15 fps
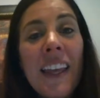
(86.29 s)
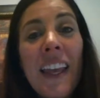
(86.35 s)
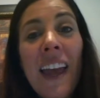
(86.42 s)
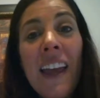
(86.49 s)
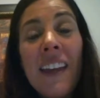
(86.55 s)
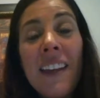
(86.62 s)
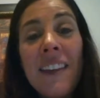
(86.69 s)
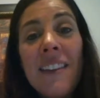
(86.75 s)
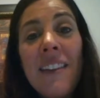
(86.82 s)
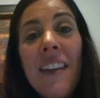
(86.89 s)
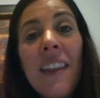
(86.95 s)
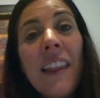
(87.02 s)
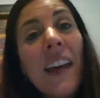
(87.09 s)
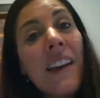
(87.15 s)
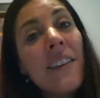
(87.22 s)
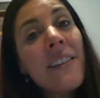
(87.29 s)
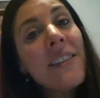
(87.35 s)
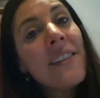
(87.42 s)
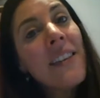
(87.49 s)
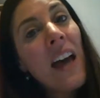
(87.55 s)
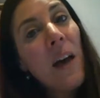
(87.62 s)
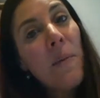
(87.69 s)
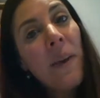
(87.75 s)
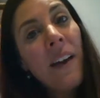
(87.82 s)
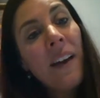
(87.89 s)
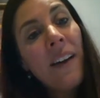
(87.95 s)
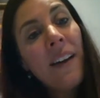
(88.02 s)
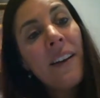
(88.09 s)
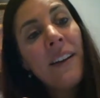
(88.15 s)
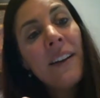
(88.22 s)
and it's the letter Samech.
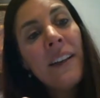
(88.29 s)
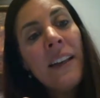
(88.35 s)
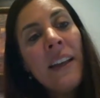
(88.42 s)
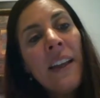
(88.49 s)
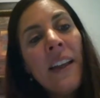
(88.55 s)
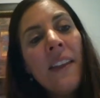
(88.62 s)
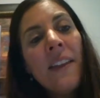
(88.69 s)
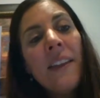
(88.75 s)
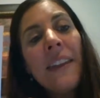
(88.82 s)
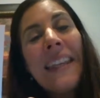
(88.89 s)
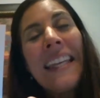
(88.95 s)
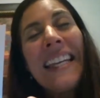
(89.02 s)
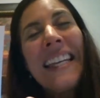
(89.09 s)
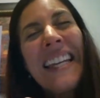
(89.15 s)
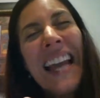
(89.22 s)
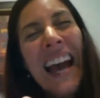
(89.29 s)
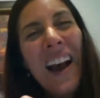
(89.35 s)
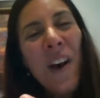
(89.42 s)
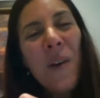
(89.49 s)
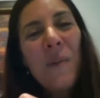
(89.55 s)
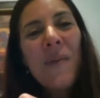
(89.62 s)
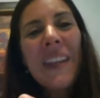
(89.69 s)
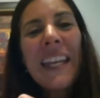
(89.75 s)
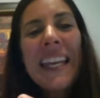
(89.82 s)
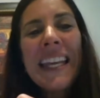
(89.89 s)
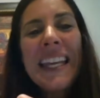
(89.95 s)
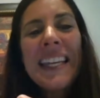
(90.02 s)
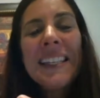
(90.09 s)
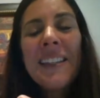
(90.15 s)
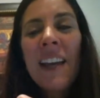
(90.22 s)
Now,
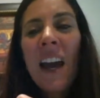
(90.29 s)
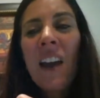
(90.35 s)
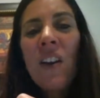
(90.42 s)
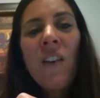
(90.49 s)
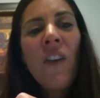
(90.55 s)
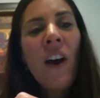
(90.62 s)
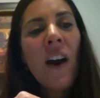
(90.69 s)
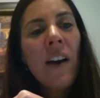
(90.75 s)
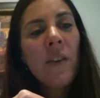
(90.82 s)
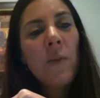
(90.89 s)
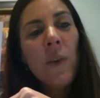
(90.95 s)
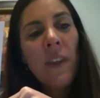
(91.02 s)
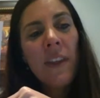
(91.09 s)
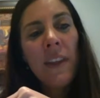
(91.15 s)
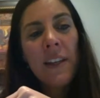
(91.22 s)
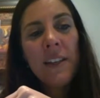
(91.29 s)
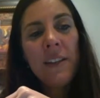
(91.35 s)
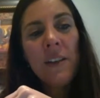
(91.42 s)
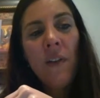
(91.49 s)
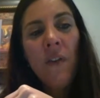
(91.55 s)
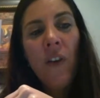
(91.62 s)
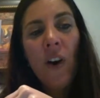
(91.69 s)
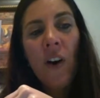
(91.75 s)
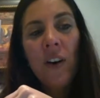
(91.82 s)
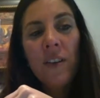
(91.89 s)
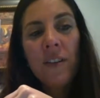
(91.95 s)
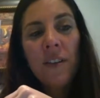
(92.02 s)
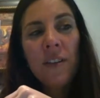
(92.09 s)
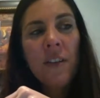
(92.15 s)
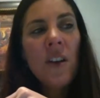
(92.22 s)
it's kind of hard with this
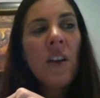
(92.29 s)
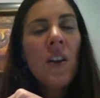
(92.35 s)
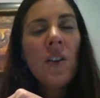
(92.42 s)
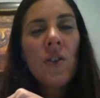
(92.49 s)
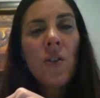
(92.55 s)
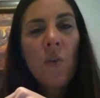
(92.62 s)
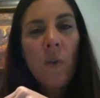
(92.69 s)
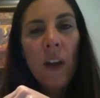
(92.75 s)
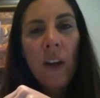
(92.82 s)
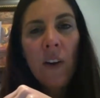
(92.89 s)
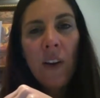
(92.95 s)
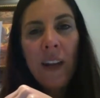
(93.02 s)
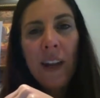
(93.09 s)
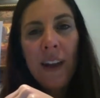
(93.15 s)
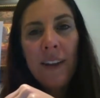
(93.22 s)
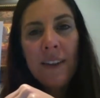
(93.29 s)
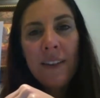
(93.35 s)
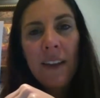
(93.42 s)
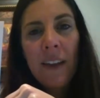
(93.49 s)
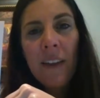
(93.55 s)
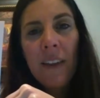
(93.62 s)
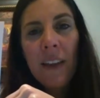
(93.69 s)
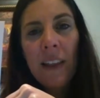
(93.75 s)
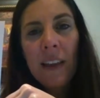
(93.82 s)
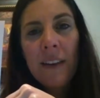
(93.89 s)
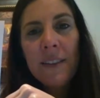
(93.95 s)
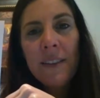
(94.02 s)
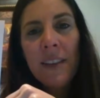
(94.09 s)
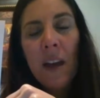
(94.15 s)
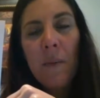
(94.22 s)
font to recognize the letter
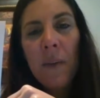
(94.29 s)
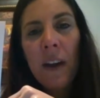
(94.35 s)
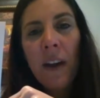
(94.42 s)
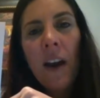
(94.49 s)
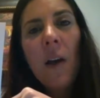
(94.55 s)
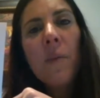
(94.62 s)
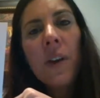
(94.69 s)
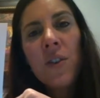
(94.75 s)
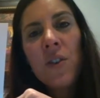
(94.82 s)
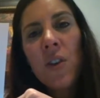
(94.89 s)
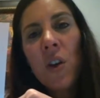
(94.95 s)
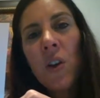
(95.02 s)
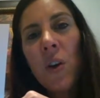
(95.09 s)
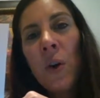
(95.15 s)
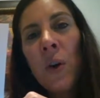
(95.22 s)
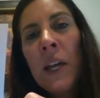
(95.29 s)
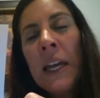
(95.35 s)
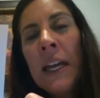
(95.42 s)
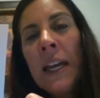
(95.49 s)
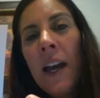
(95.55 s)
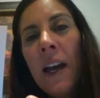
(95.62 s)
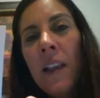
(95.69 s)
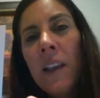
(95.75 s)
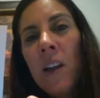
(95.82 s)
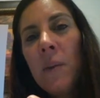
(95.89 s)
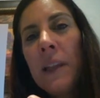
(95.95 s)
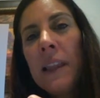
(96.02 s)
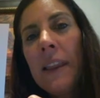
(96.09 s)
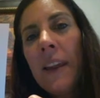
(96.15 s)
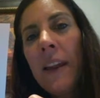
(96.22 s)
Samech. I'm going to show you a little
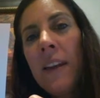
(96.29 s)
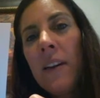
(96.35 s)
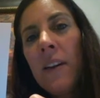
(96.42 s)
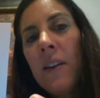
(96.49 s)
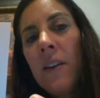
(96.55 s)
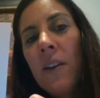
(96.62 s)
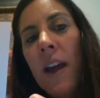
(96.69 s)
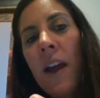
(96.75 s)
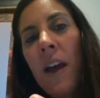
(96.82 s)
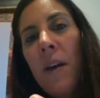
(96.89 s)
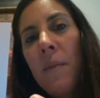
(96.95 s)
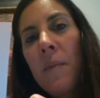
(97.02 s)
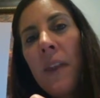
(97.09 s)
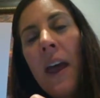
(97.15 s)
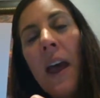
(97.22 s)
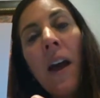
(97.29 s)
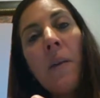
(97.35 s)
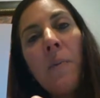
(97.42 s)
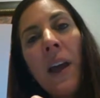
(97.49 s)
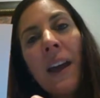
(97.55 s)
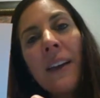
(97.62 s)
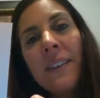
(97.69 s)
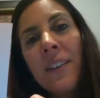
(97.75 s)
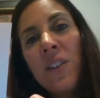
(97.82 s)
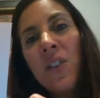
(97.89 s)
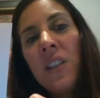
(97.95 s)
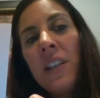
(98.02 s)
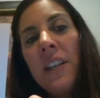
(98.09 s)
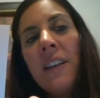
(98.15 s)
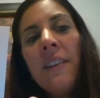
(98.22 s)
bit later a practice
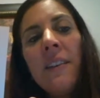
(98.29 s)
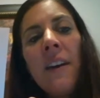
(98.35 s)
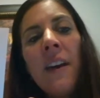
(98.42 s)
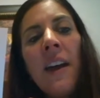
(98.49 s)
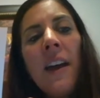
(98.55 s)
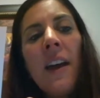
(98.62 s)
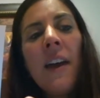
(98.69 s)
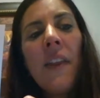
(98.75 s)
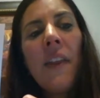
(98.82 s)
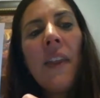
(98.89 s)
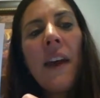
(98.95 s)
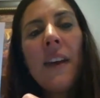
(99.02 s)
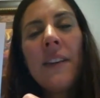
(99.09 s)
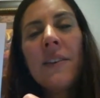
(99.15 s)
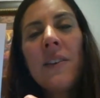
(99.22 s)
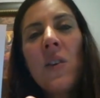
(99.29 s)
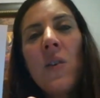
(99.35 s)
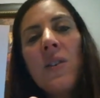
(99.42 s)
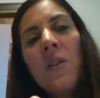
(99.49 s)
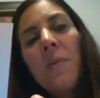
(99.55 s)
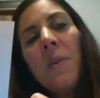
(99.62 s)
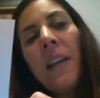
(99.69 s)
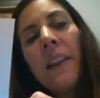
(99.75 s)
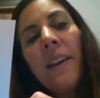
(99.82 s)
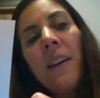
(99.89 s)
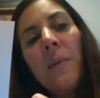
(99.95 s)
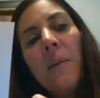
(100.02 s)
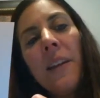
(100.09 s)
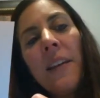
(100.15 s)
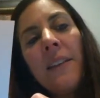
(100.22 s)
sheet that is going to be a little
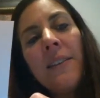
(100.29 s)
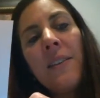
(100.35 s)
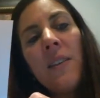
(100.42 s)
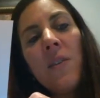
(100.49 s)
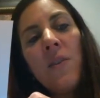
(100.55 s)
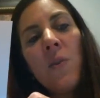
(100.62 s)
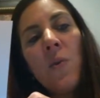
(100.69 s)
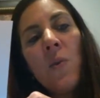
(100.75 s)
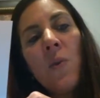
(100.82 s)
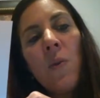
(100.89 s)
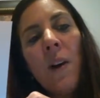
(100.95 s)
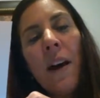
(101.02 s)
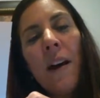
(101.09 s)
bit easier to